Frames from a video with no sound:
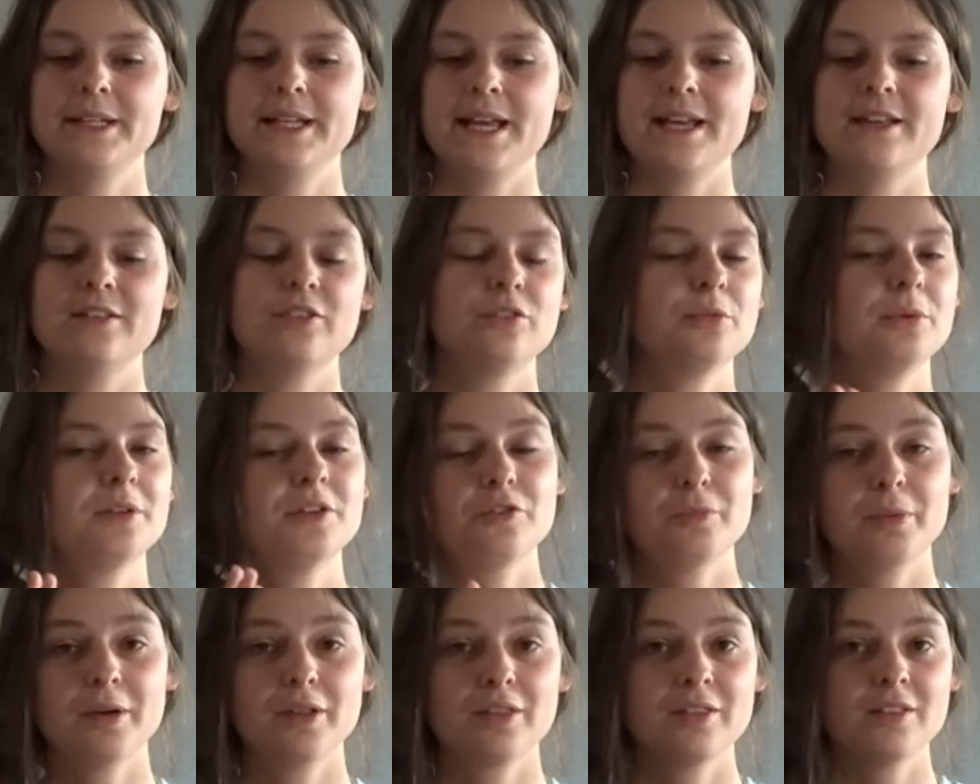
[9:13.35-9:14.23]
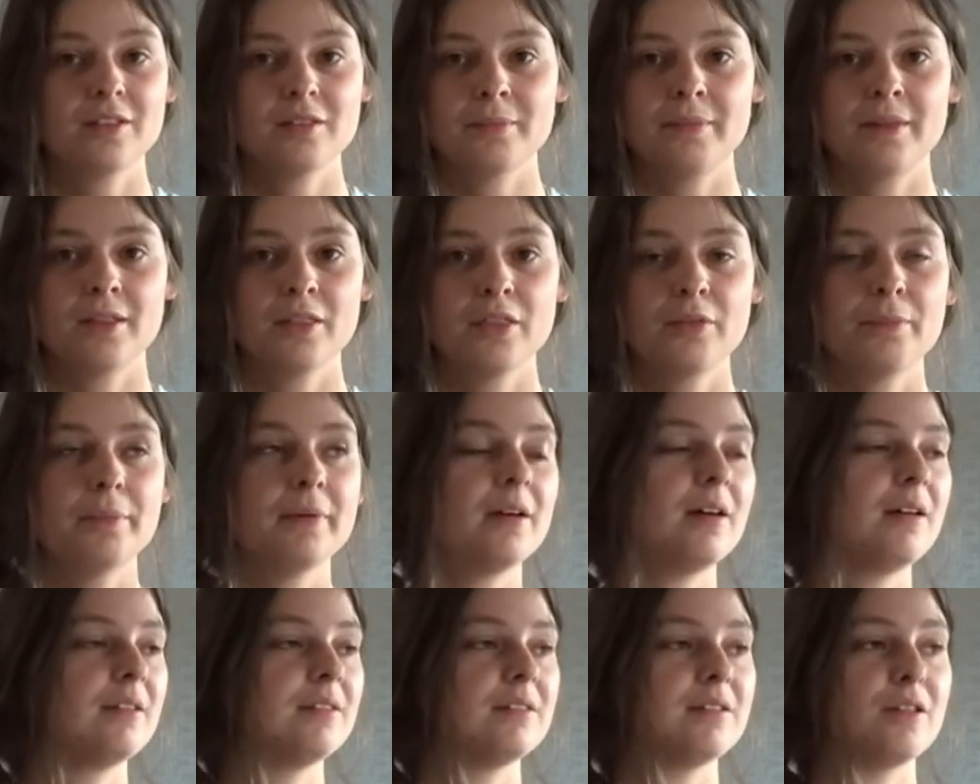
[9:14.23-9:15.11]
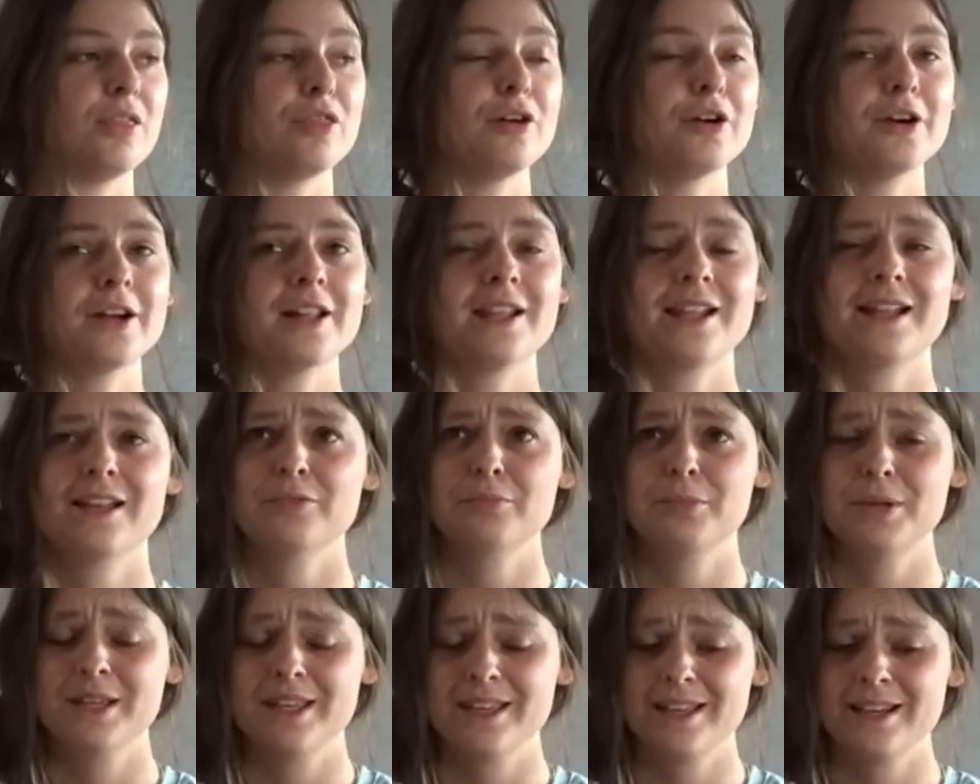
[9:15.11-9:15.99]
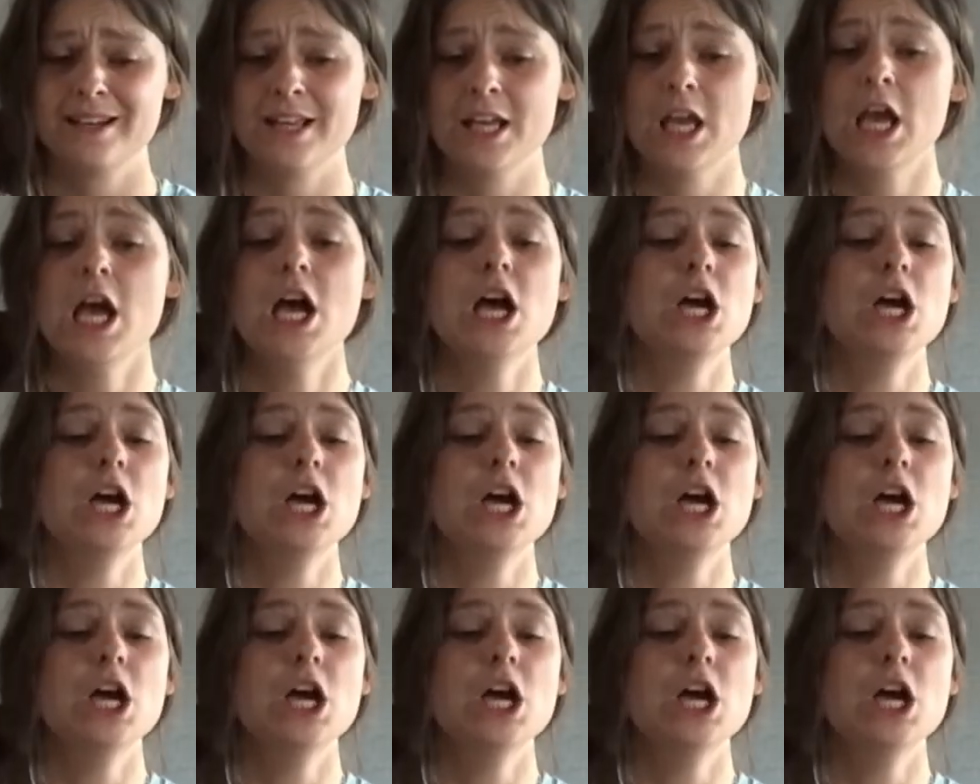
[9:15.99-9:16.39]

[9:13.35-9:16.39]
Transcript: a Swedish book this month because the 3rd and last book in a